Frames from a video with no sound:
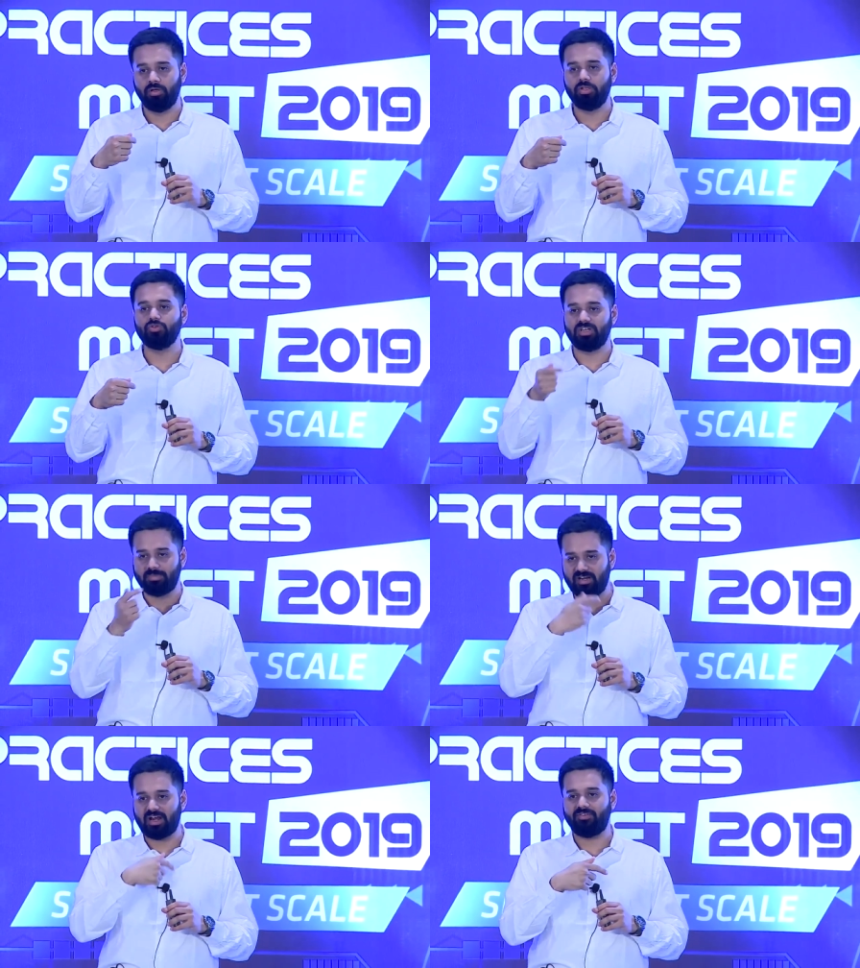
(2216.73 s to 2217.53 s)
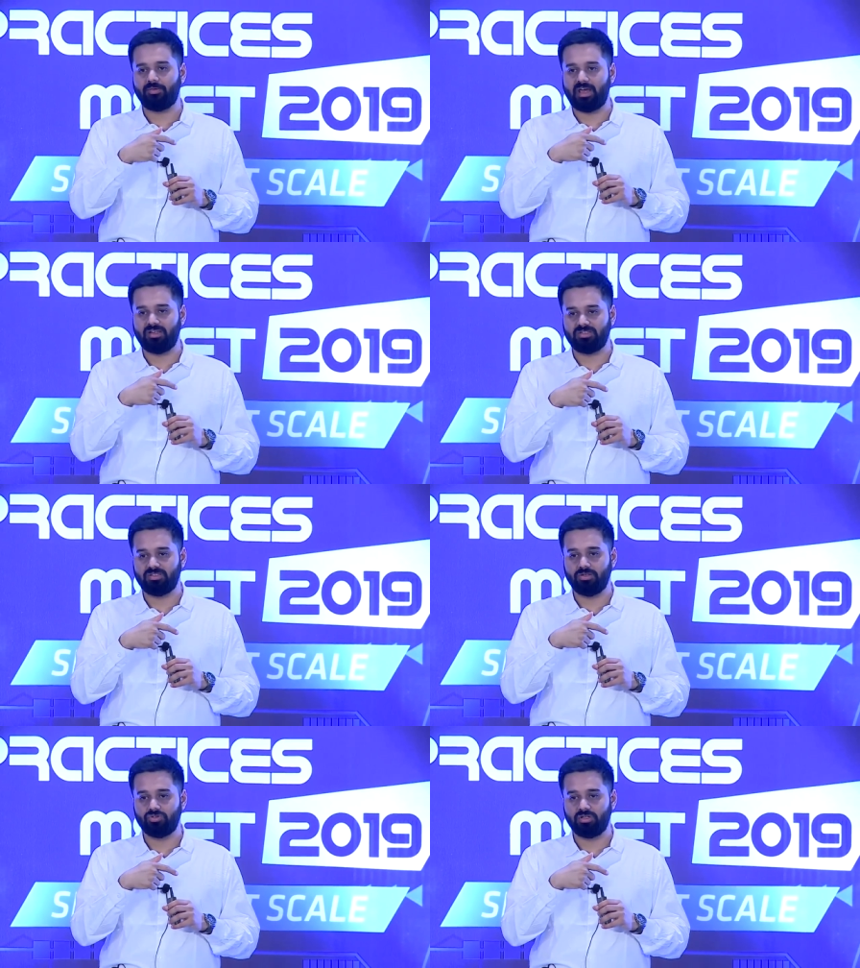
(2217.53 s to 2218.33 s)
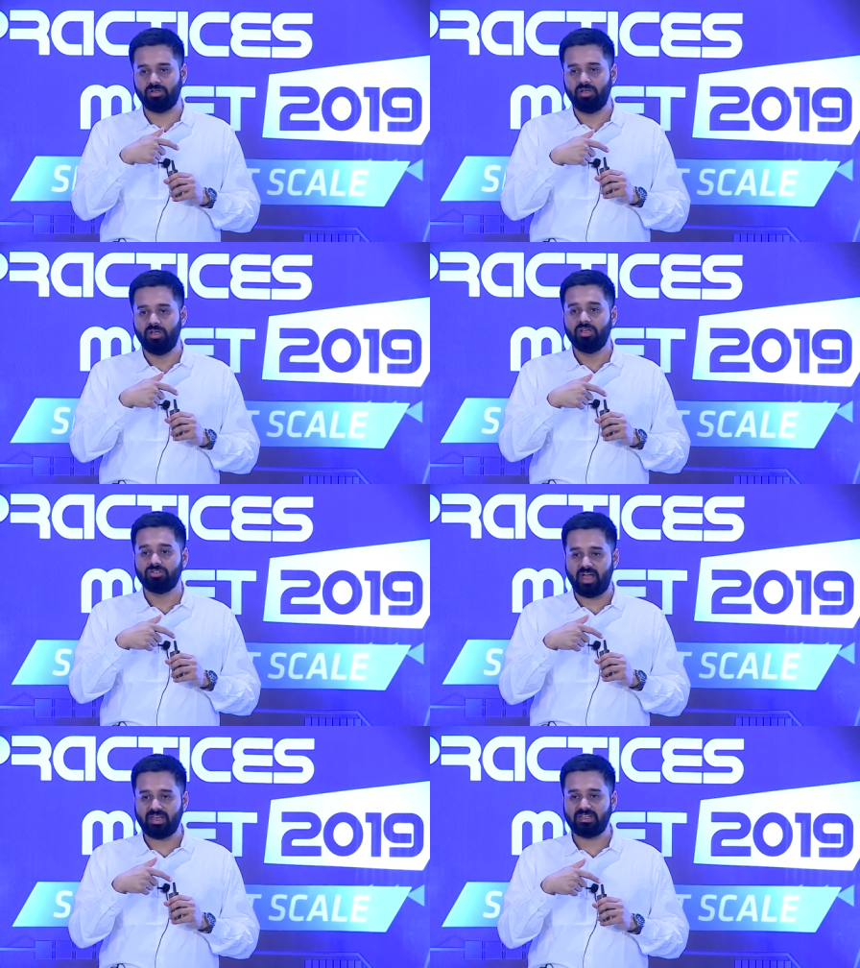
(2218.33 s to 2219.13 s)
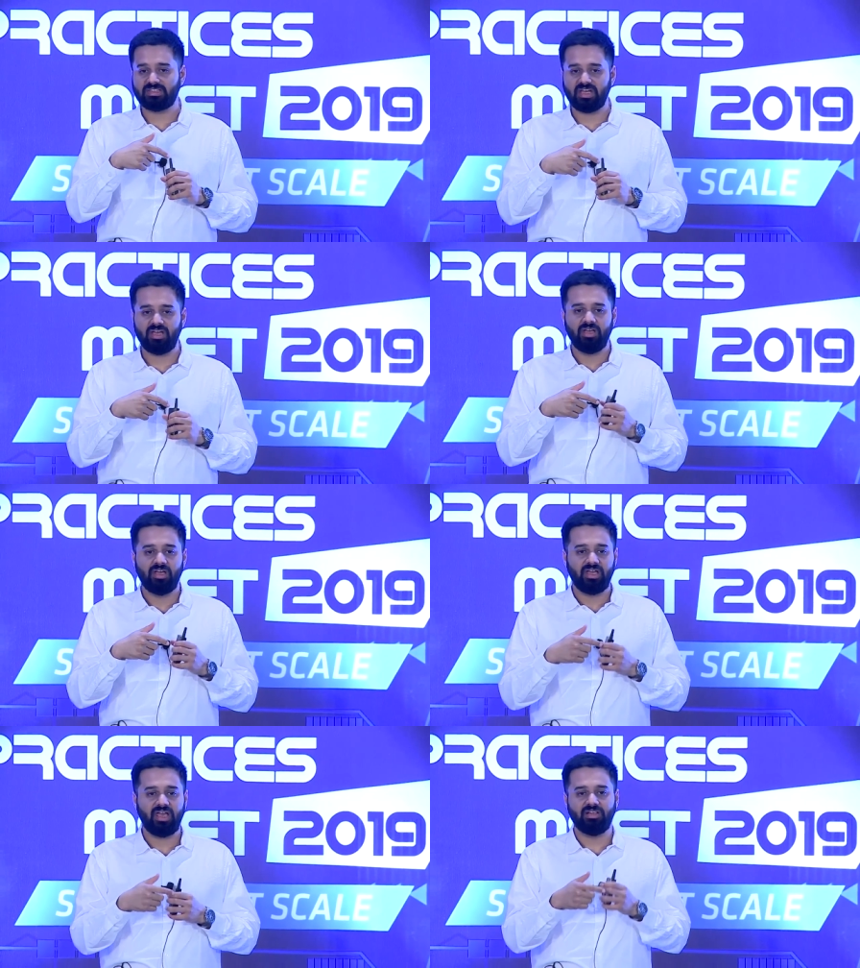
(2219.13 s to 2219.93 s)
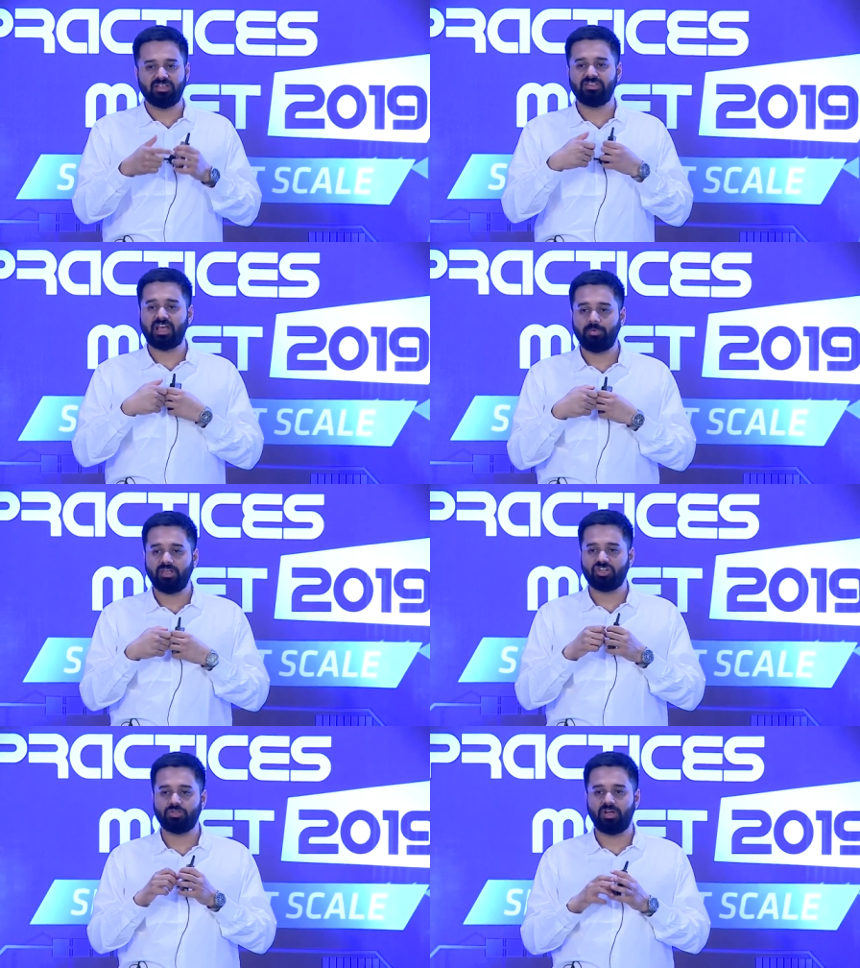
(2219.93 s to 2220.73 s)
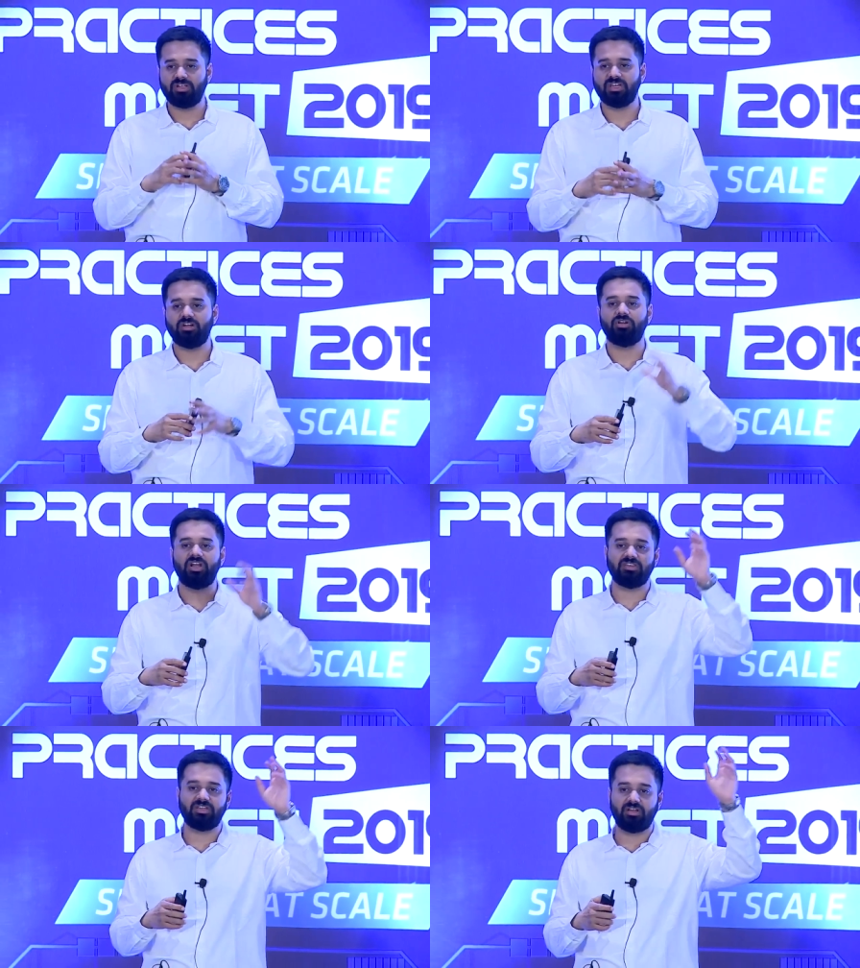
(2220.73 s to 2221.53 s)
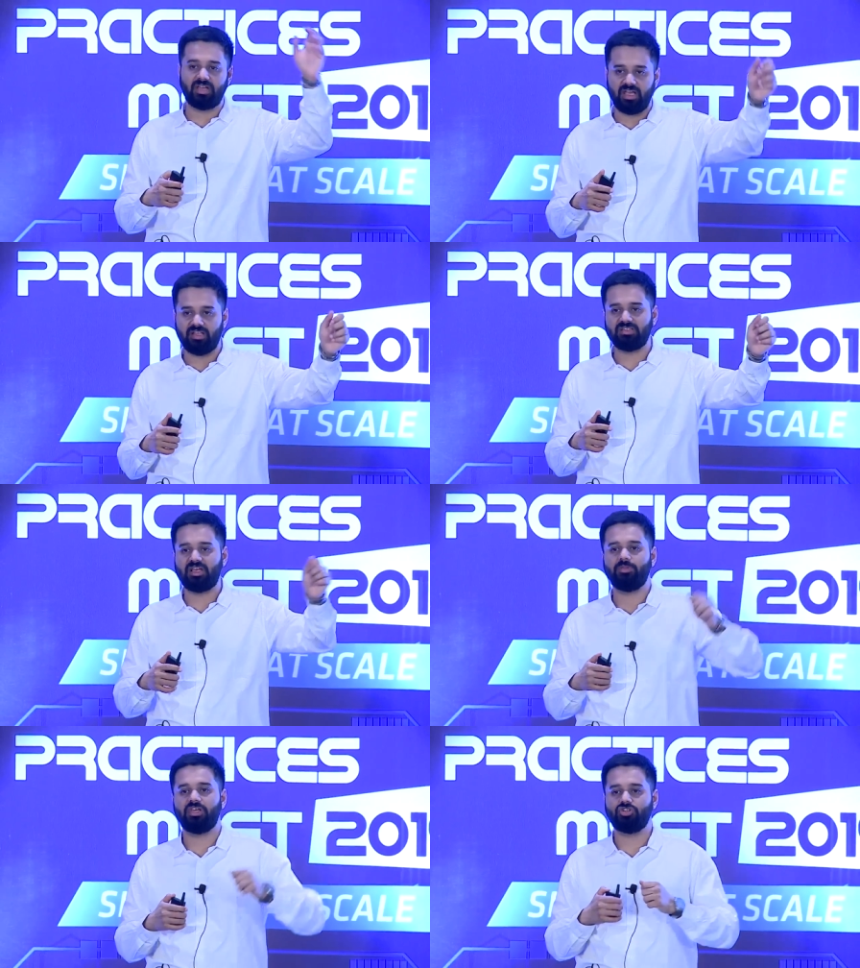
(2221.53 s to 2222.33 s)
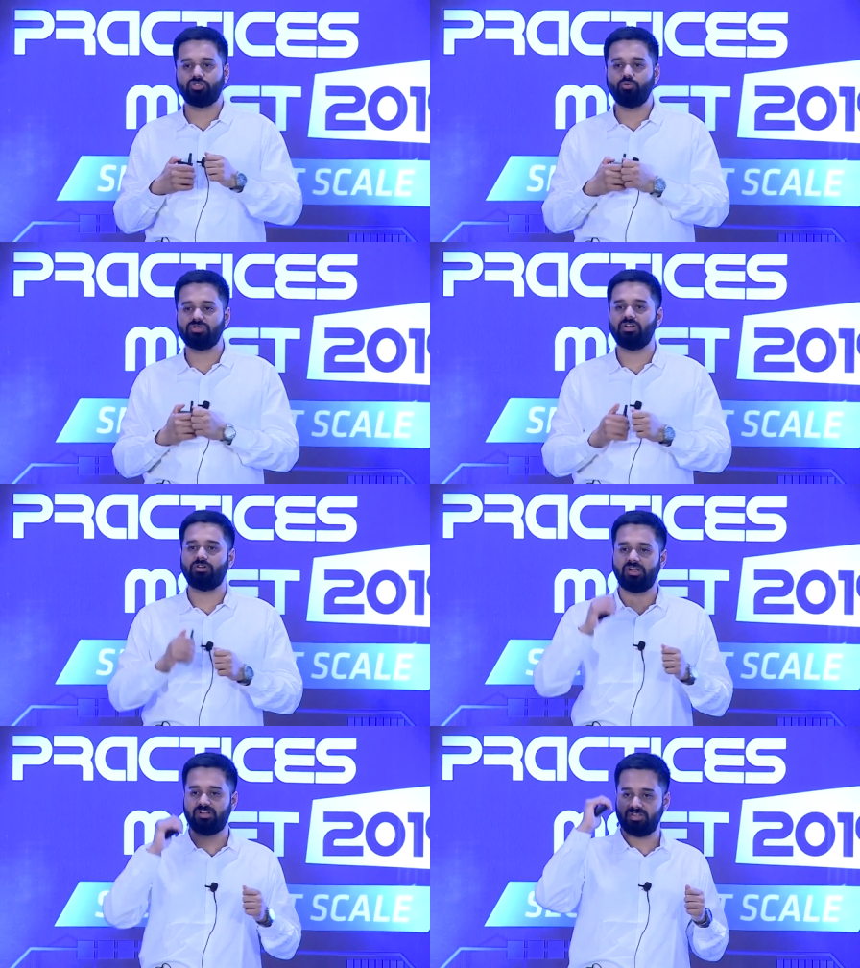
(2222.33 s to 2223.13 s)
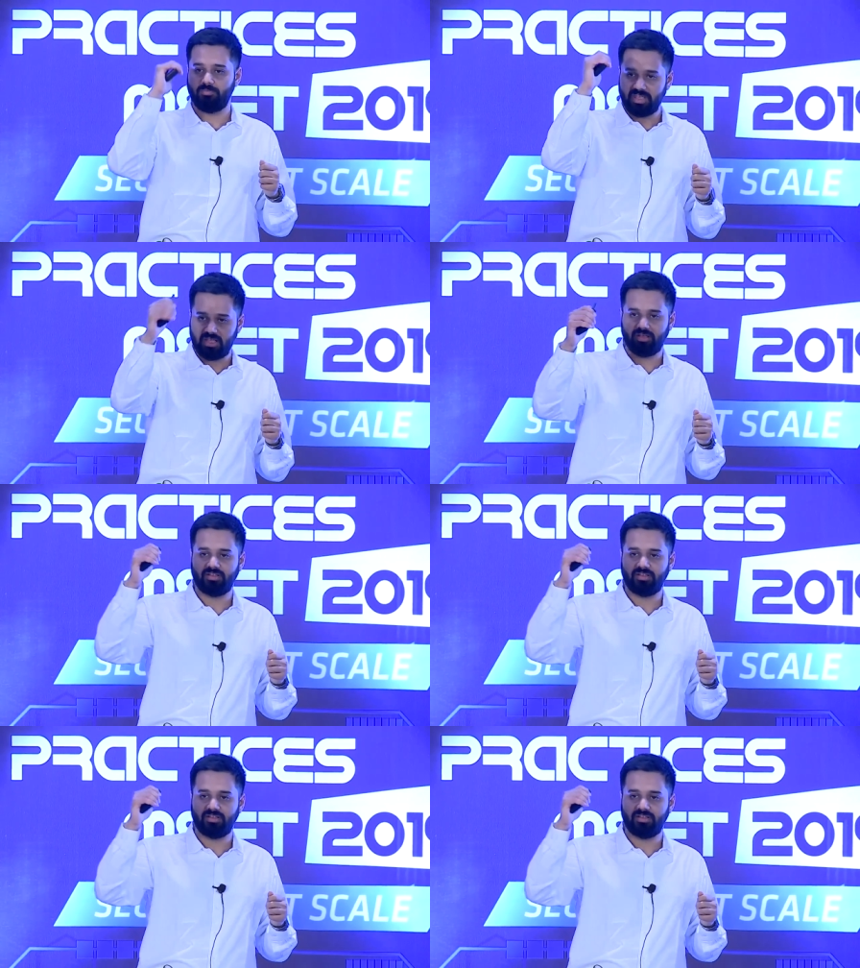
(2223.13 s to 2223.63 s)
using my traffic manager solution. So I can say, hey, this is application 1, send it to data center A. This is application 2, send it to data center B,